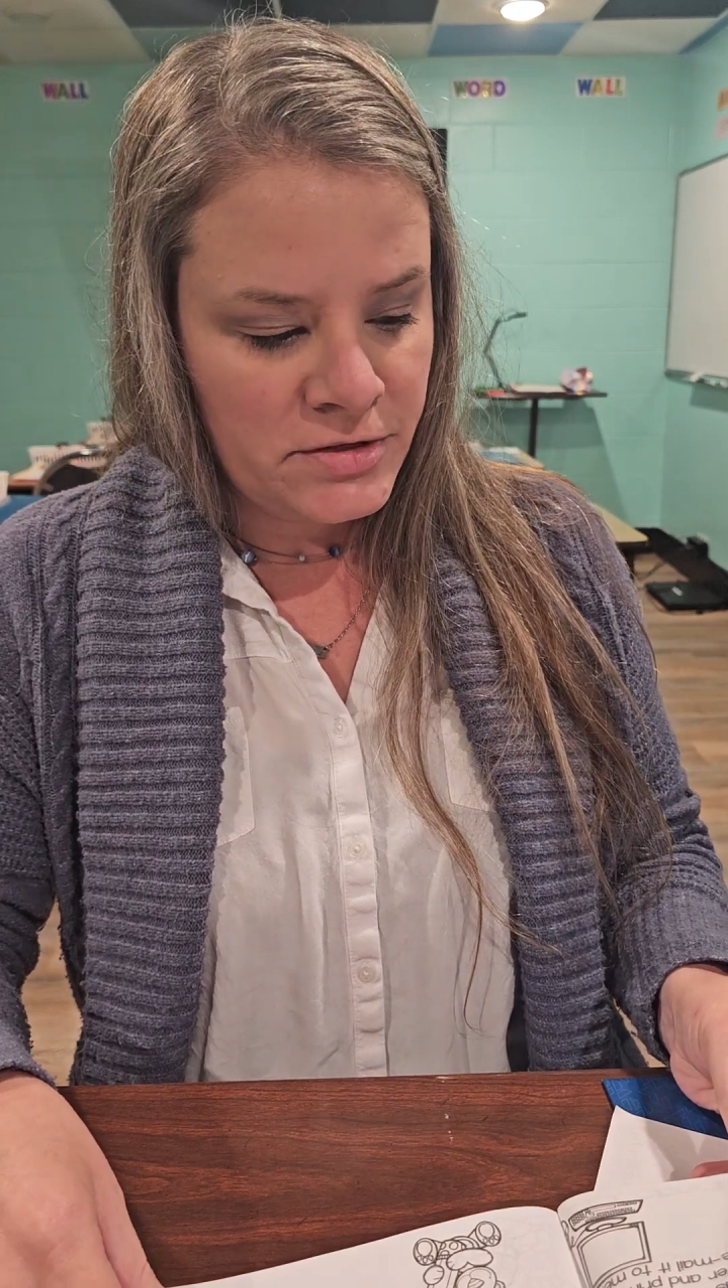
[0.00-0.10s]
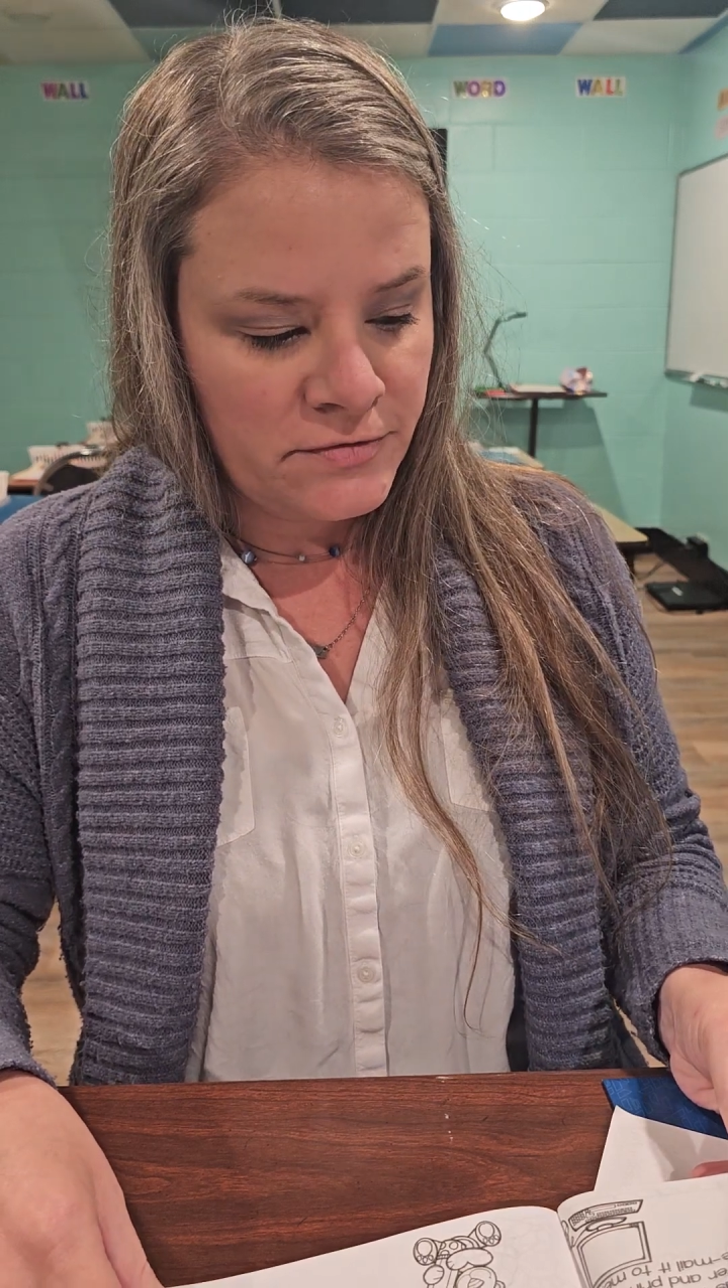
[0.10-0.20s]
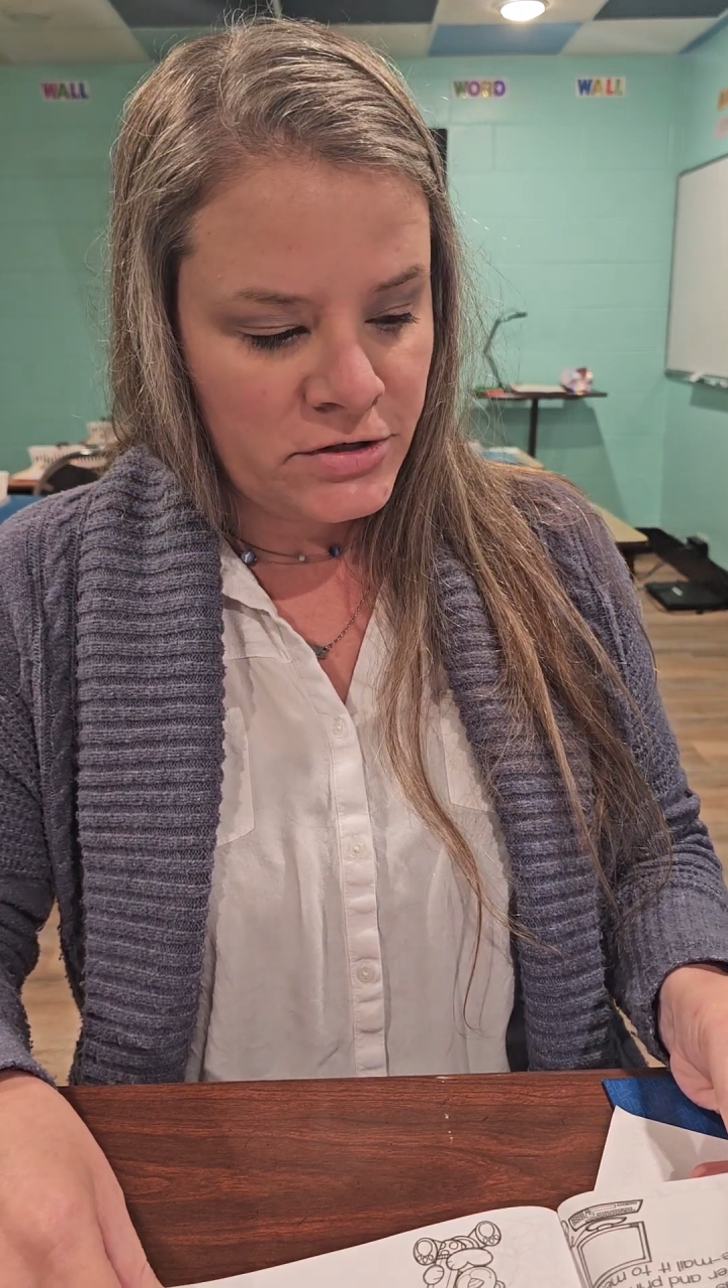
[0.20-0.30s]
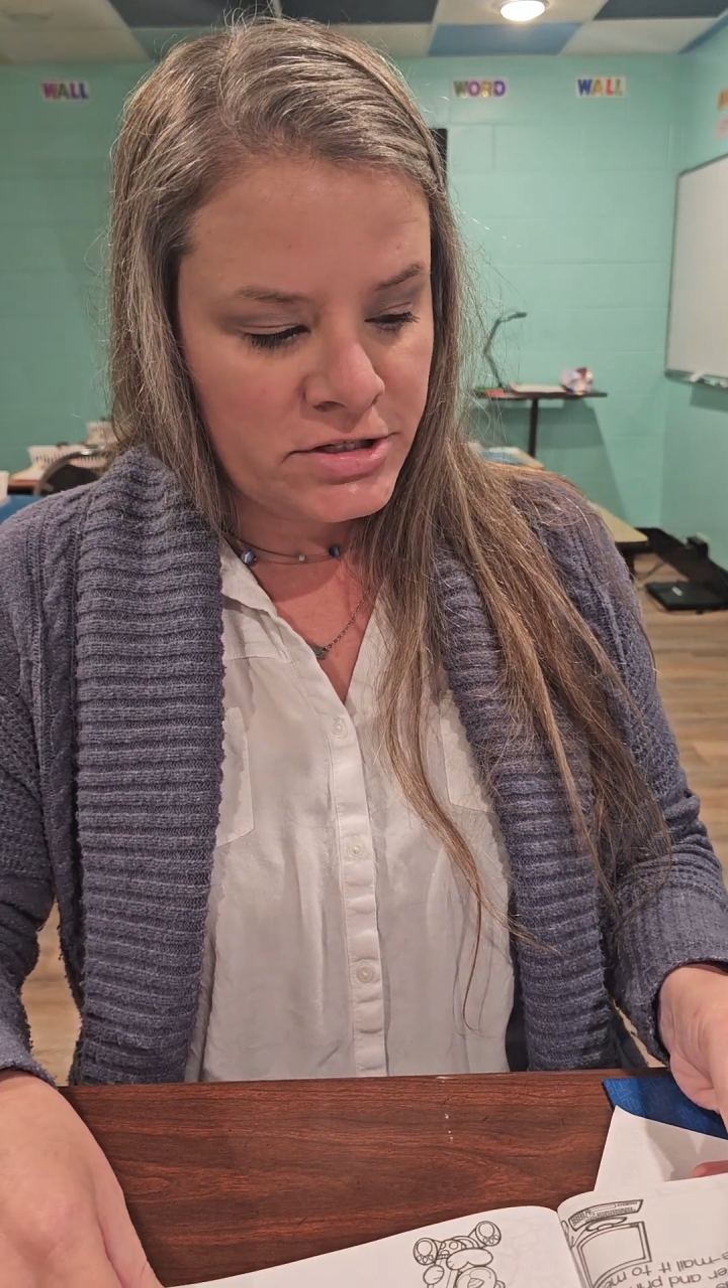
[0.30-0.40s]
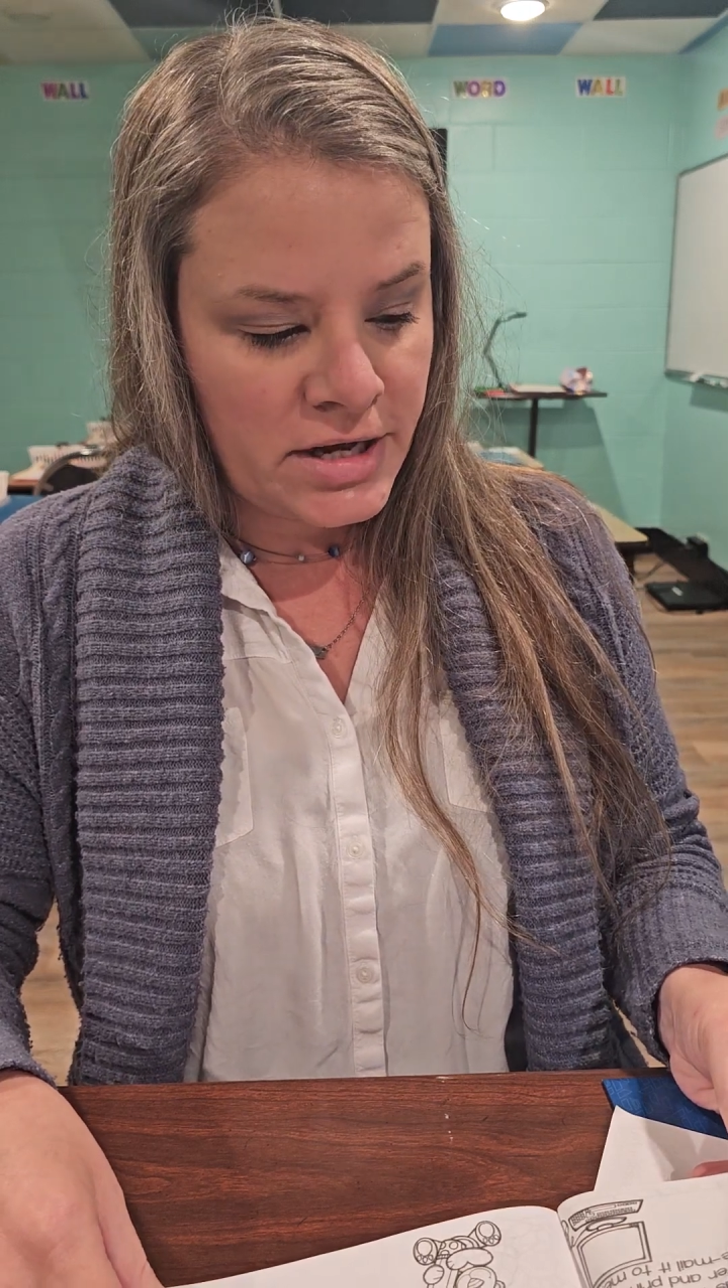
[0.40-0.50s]
The
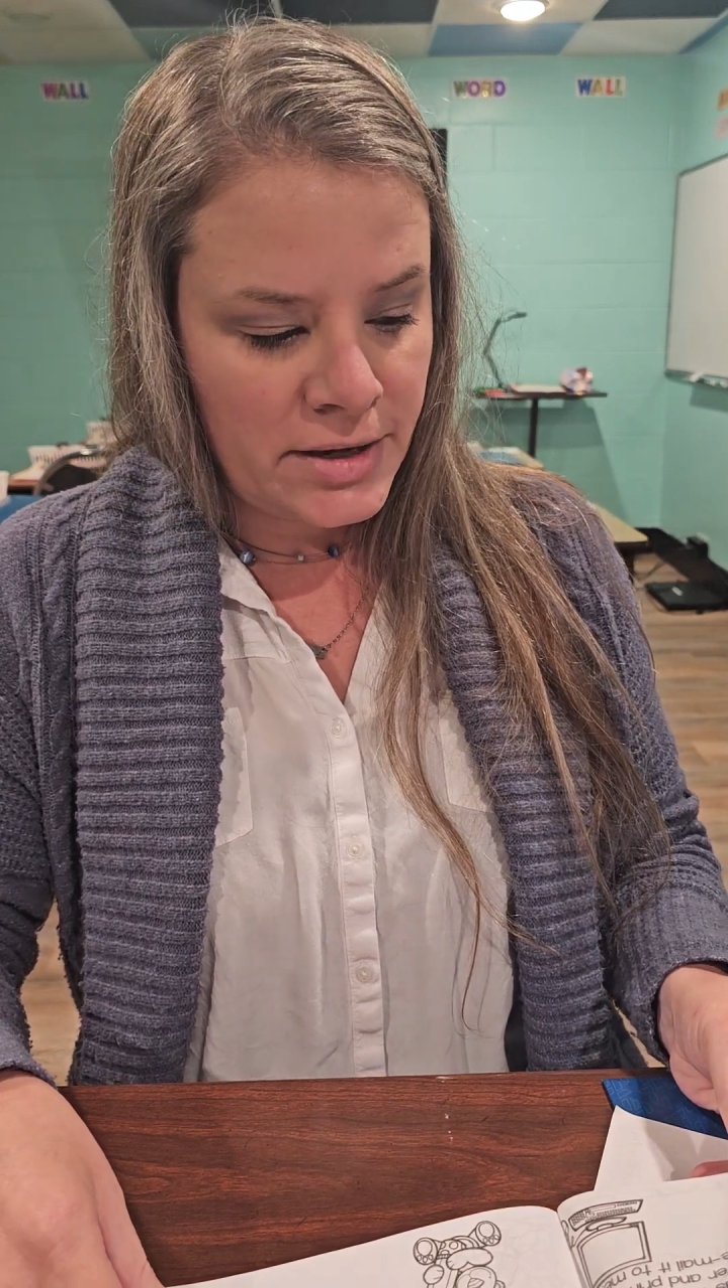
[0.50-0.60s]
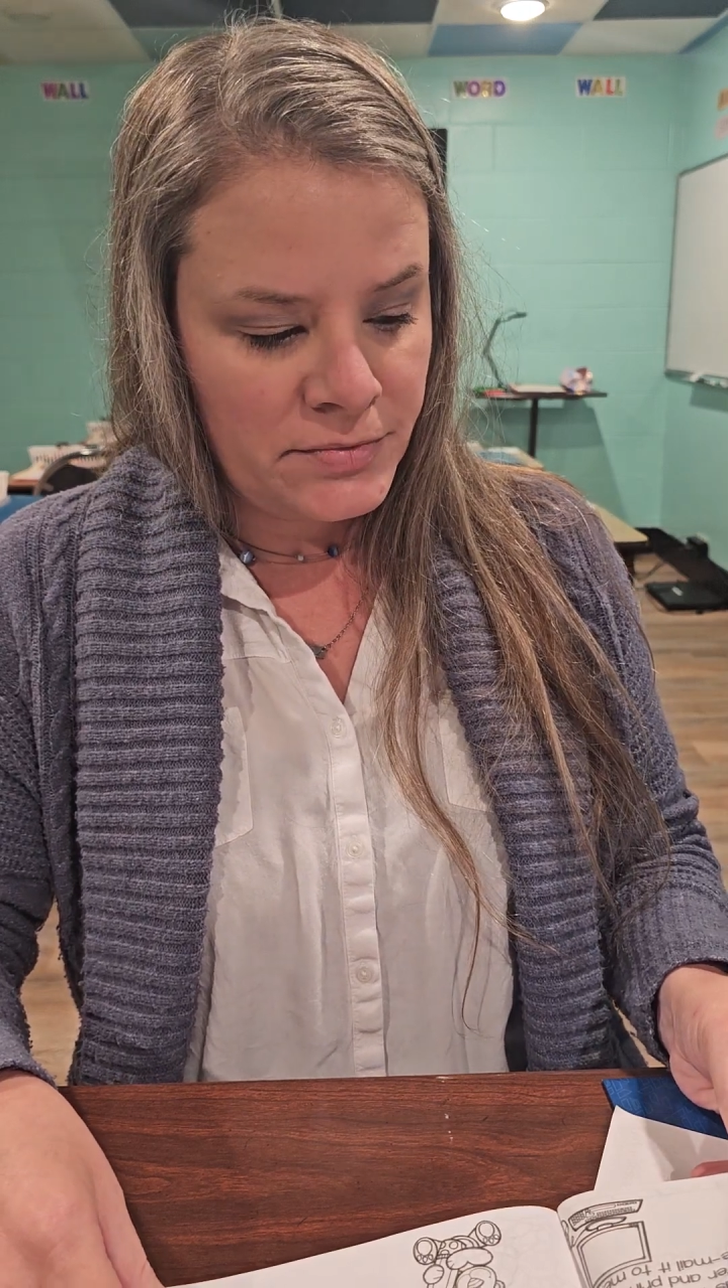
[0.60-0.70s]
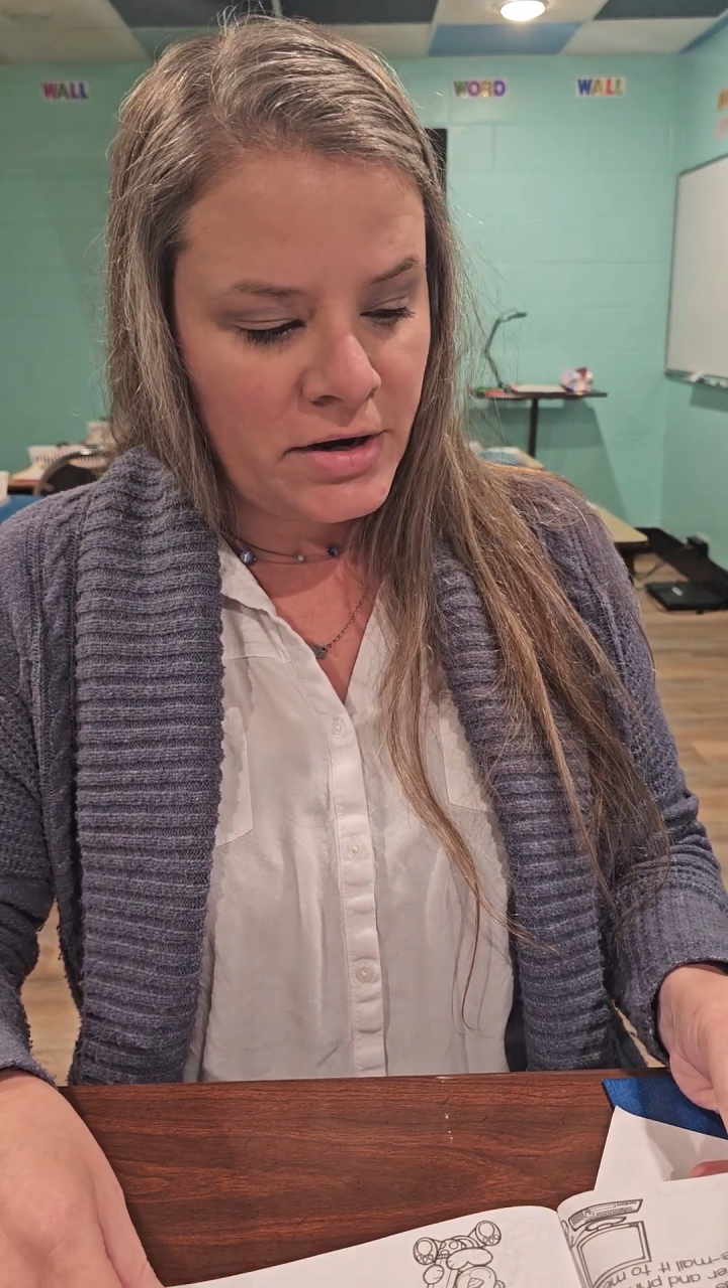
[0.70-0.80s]
first time,